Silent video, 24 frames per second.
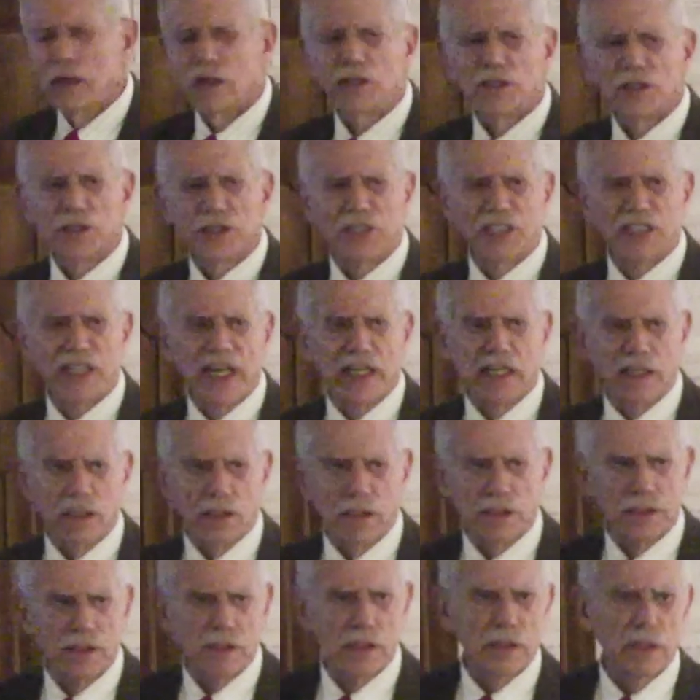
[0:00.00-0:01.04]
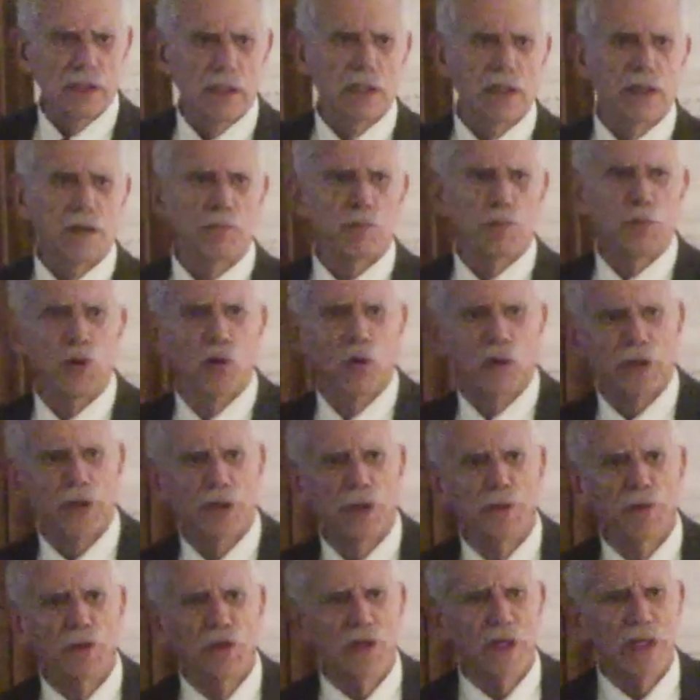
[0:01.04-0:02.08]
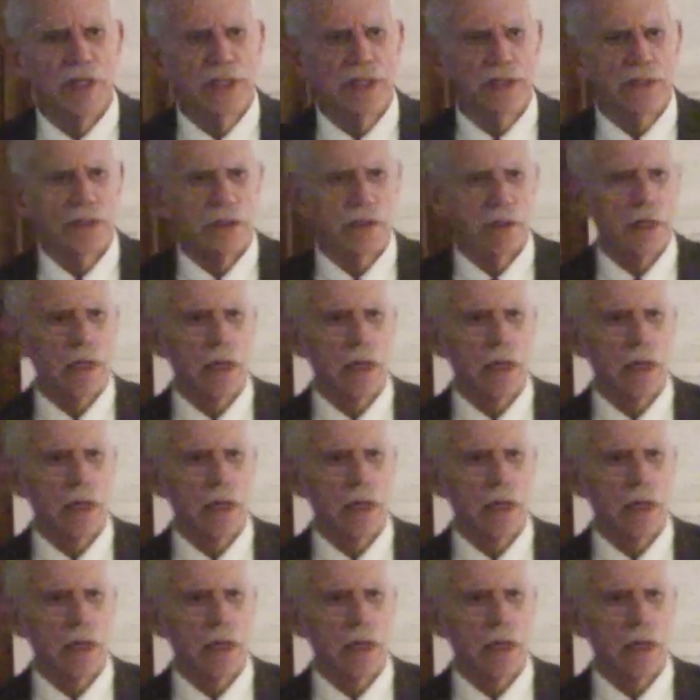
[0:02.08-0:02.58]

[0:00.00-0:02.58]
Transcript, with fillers: shtetls, in poor communities.